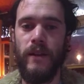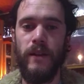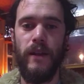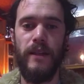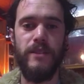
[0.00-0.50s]

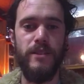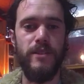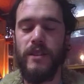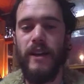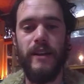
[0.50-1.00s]
It's yeah. just
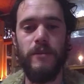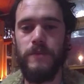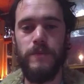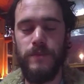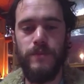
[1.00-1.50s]
like
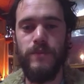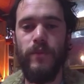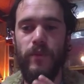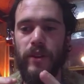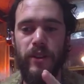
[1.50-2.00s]

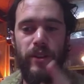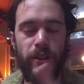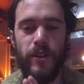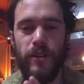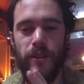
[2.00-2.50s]
you
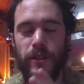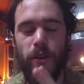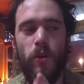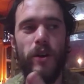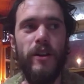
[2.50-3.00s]
you
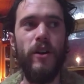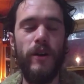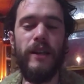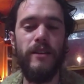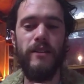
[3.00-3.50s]
want to know
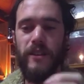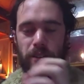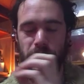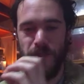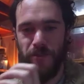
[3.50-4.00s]
anything, you
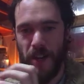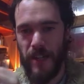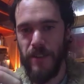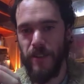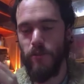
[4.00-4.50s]
just find
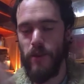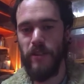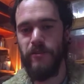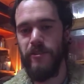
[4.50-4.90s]
the relevant